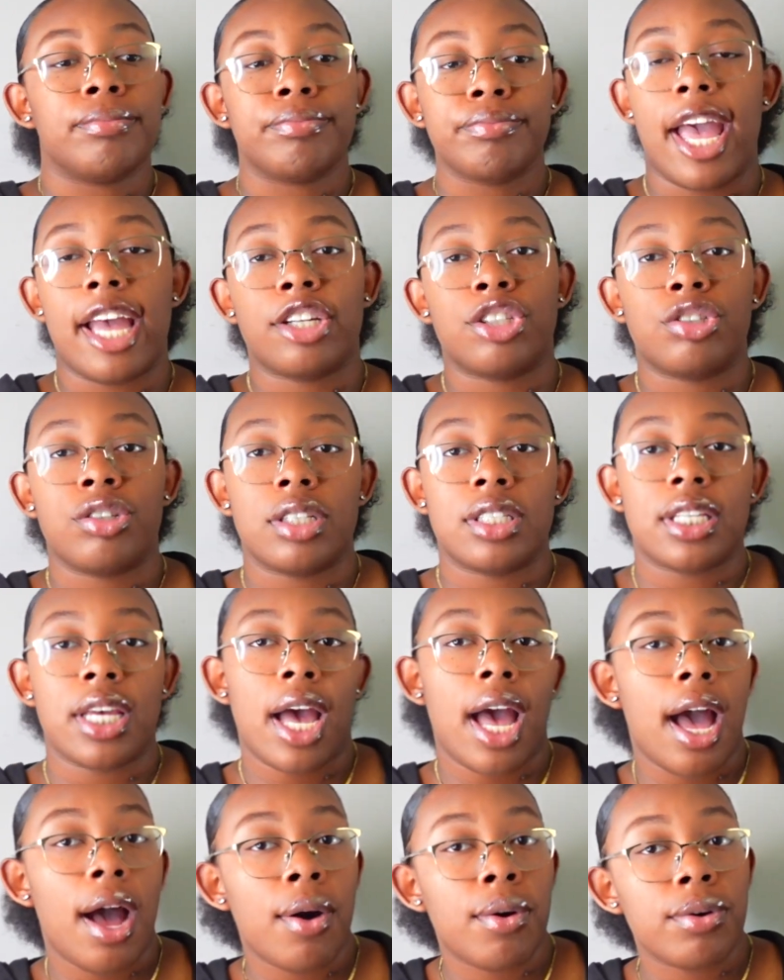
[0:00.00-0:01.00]
extra
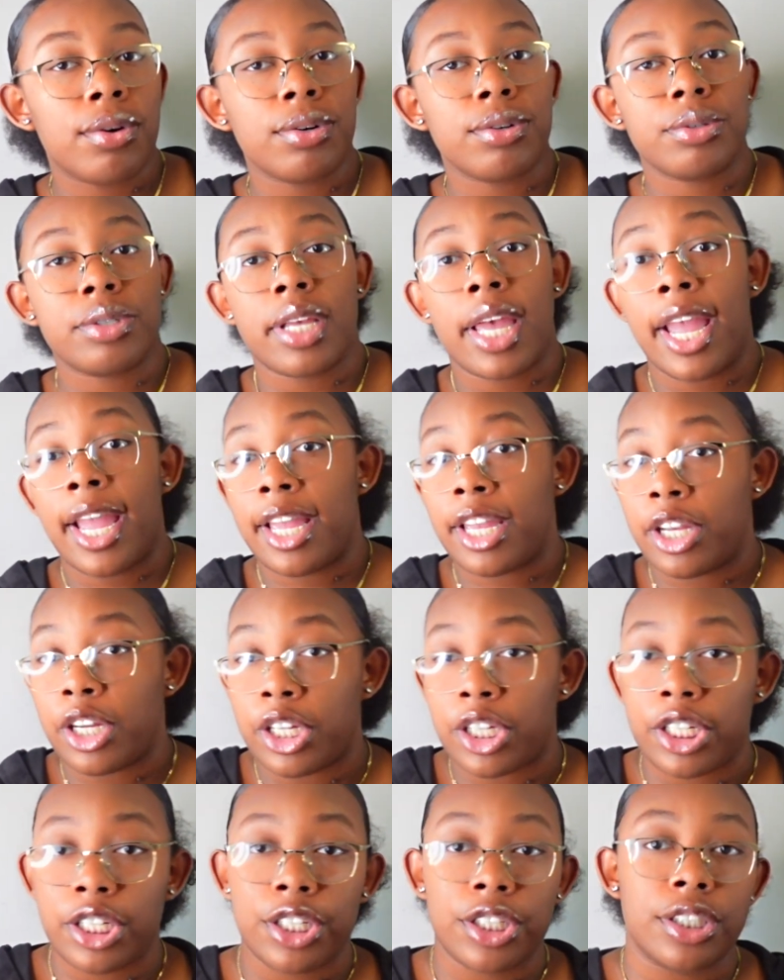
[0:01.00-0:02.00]
towels,
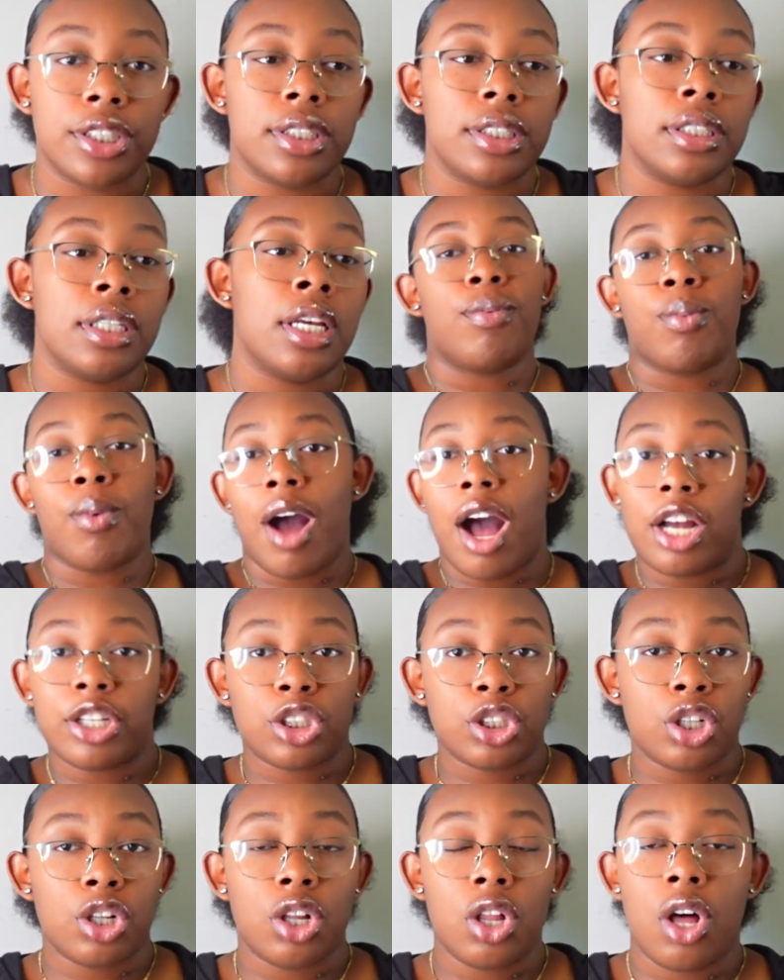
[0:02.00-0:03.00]
hangers,
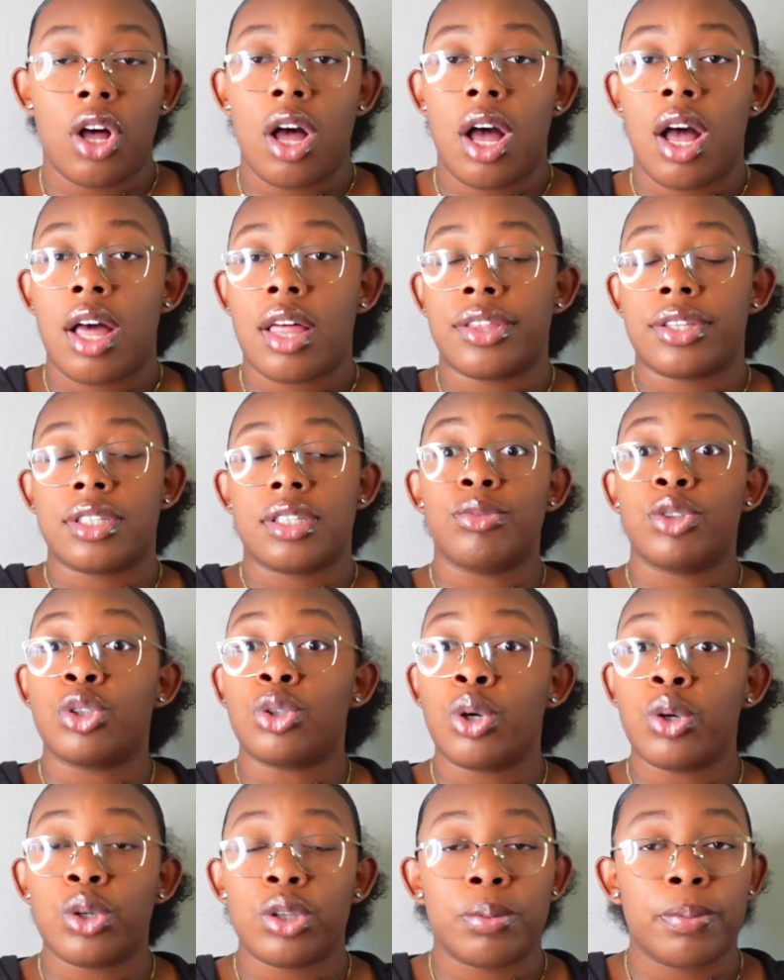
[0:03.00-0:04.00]
washcloths,
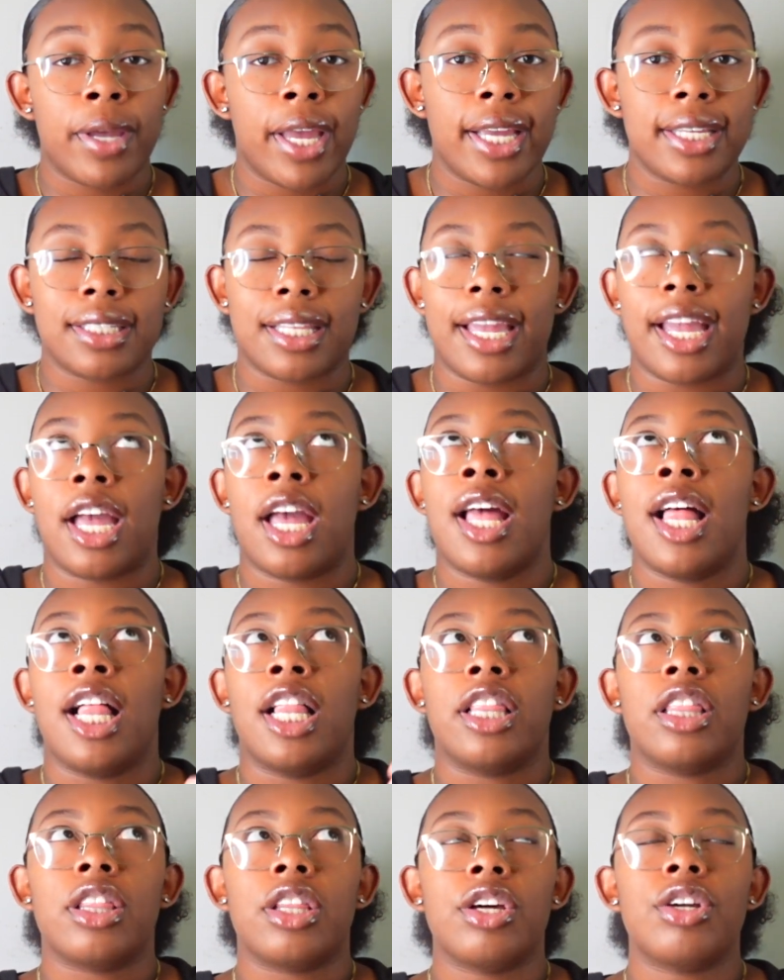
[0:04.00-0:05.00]
toothpaste, like
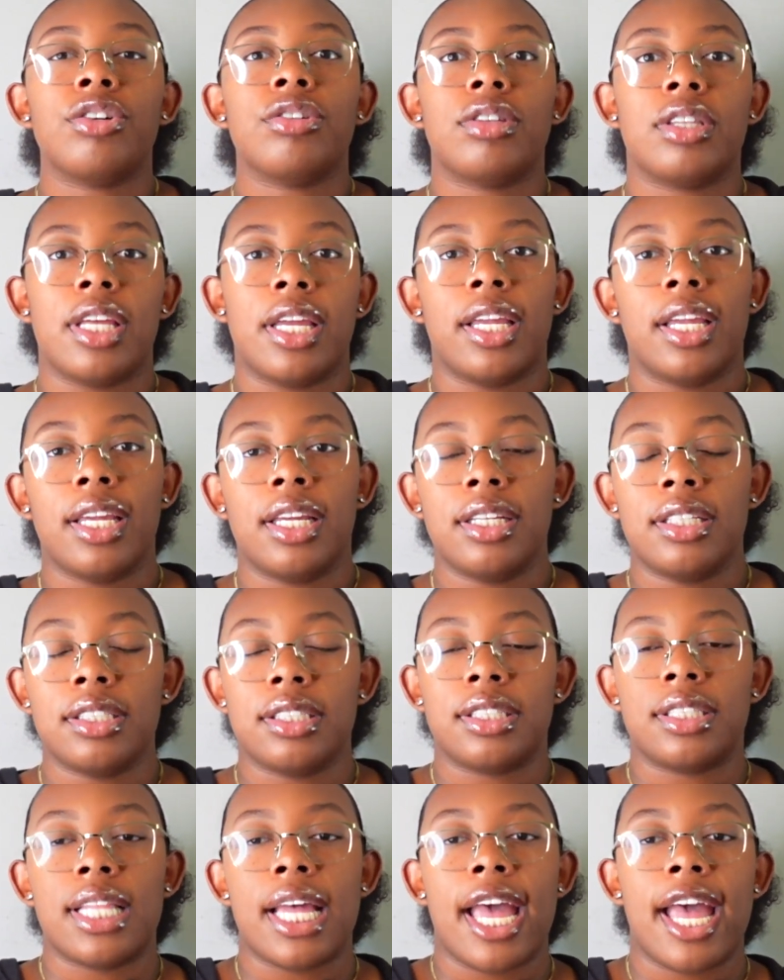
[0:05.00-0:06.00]
little
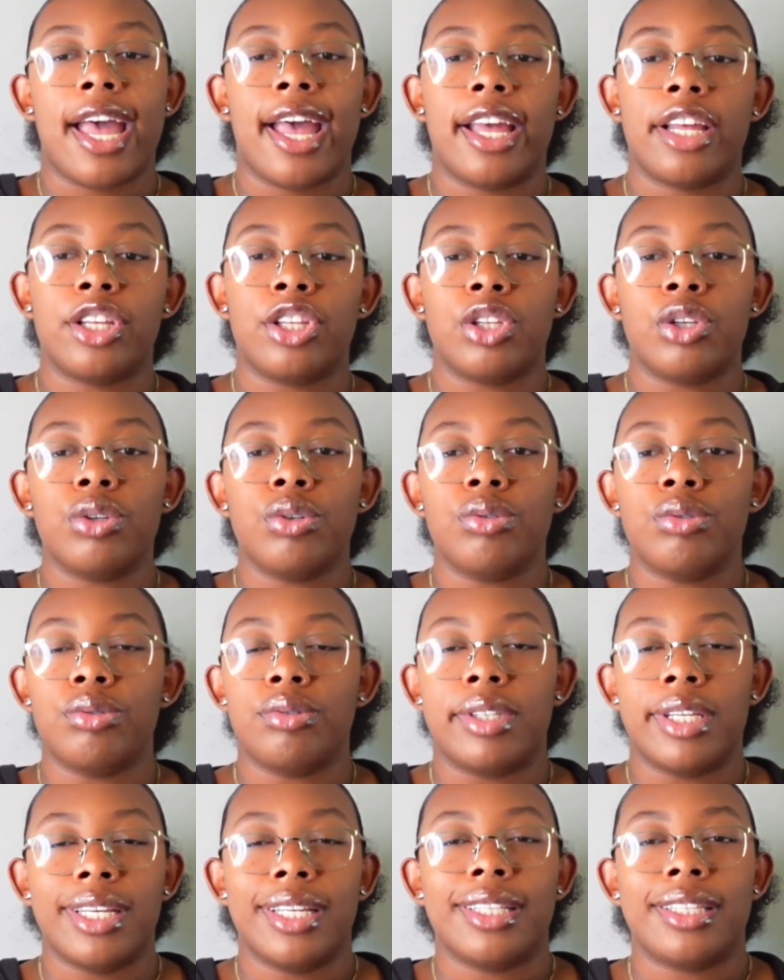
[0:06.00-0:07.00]
things that you
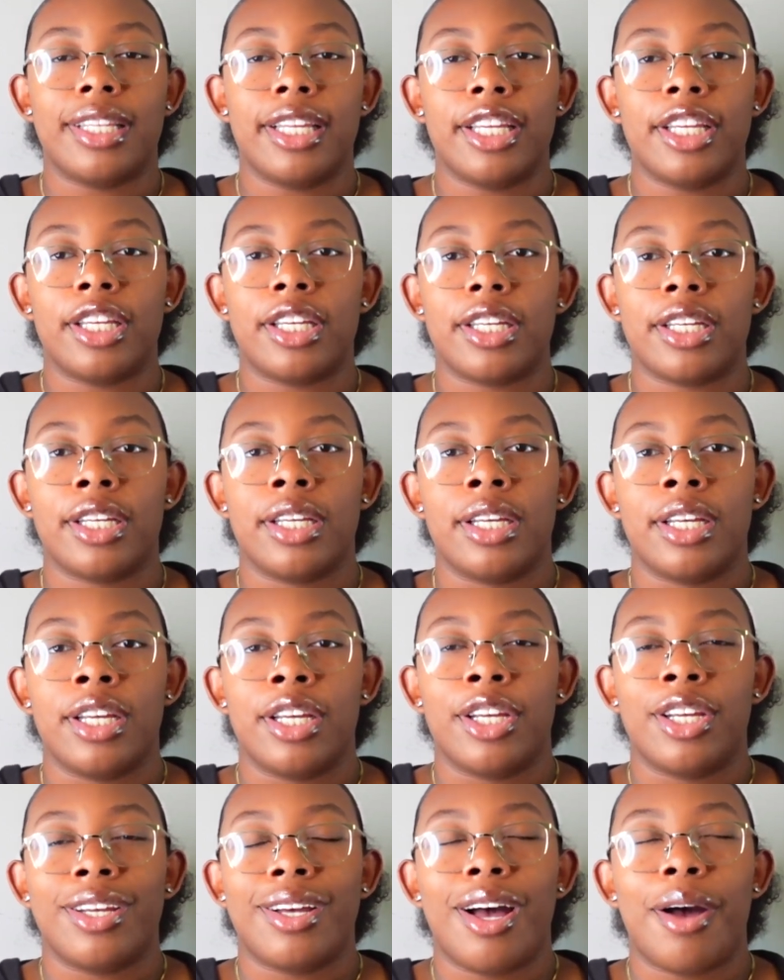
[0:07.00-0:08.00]
didn't think
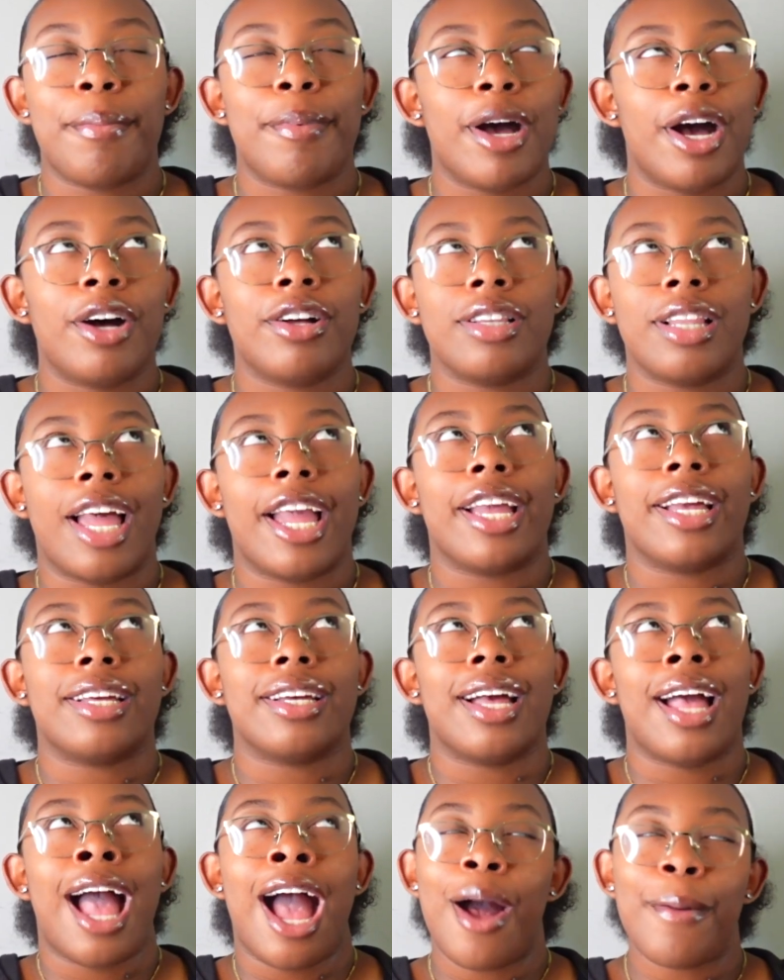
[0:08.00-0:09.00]
about,
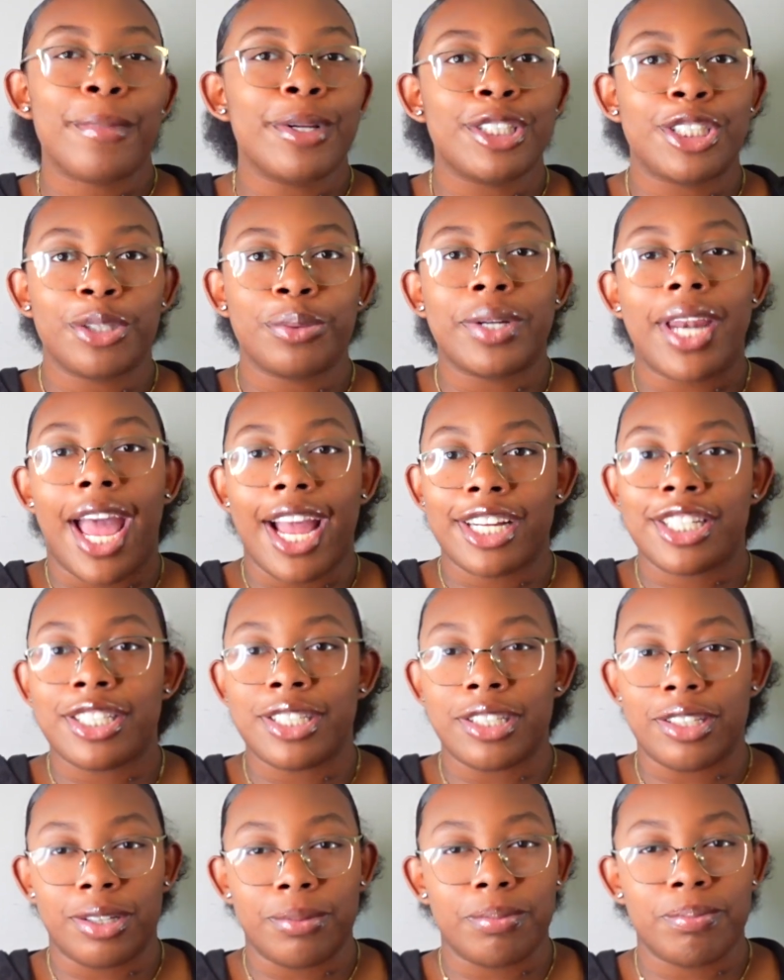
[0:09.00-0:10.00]
like how much it would
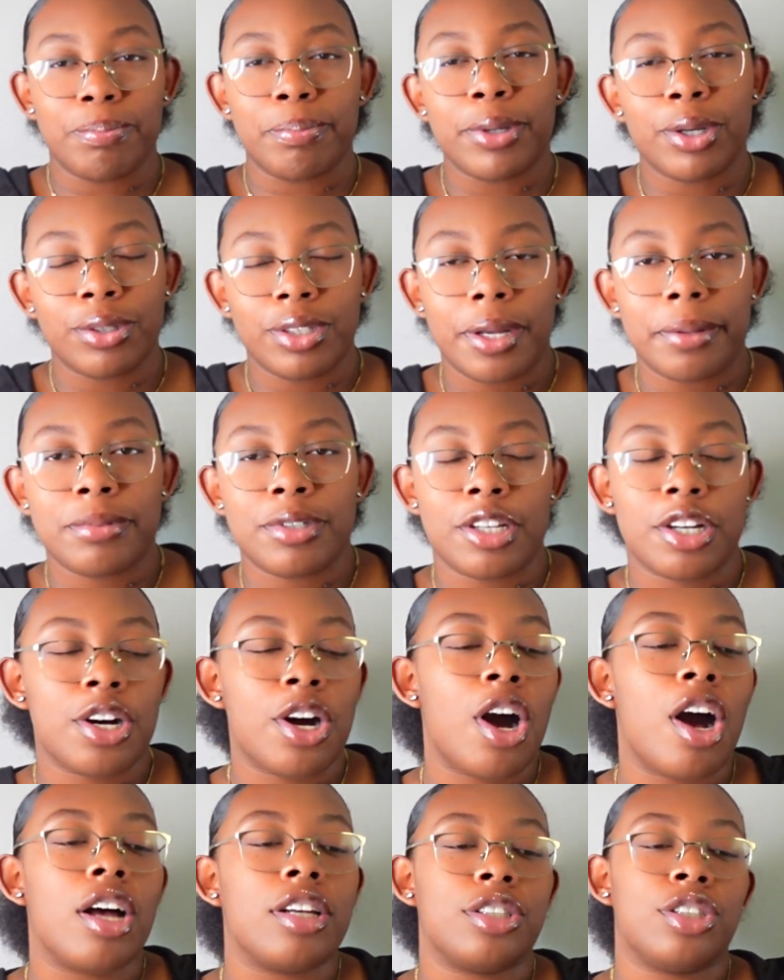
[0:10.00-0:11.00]
actually build up to
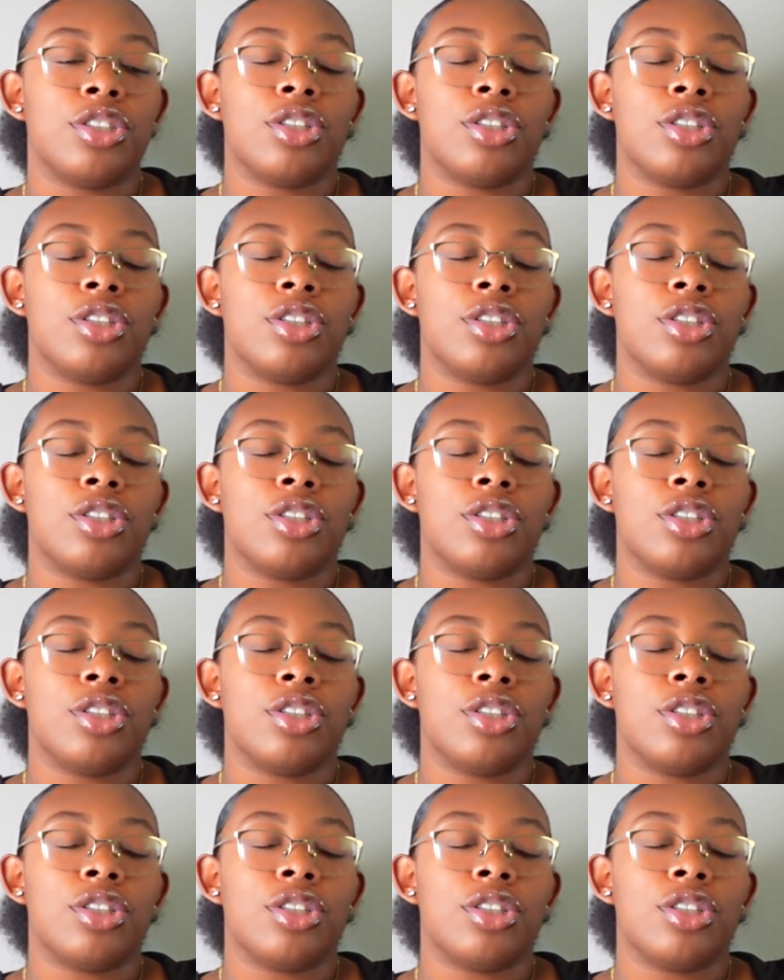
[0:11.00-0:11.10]
cost.